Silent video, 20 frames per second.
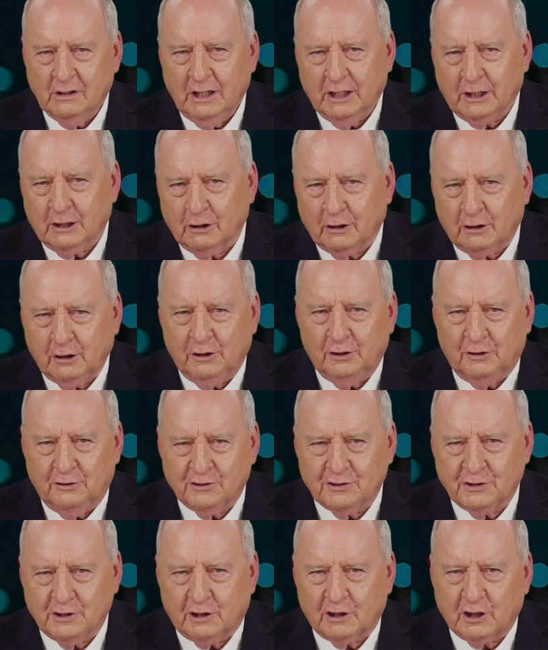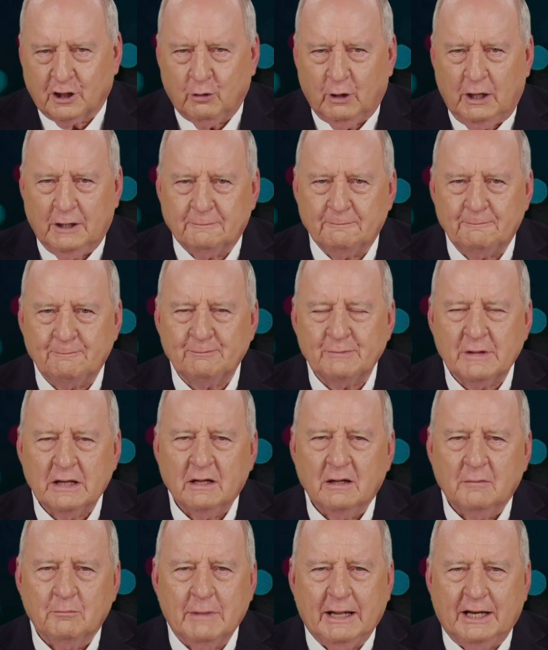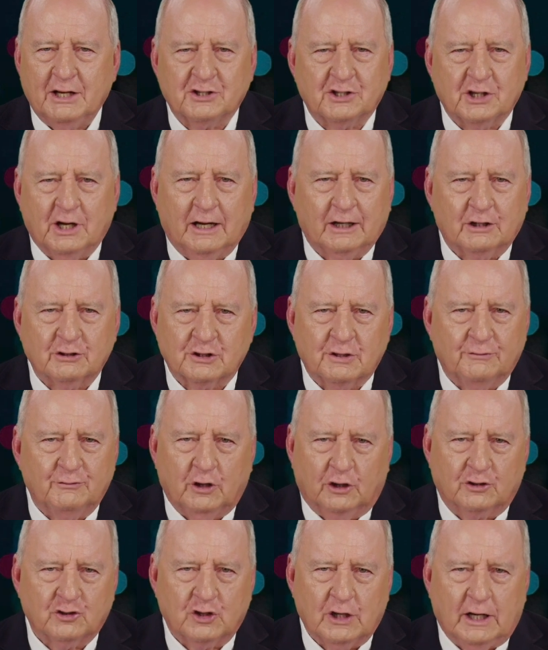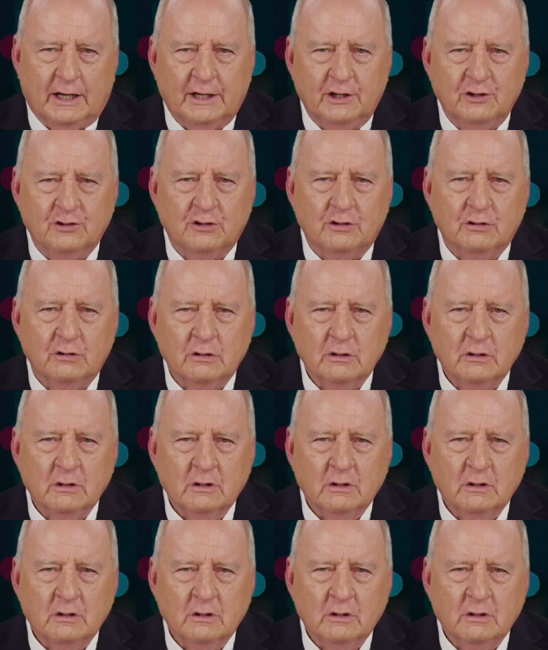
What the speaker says: He concludes that the quote, many cycles have not changed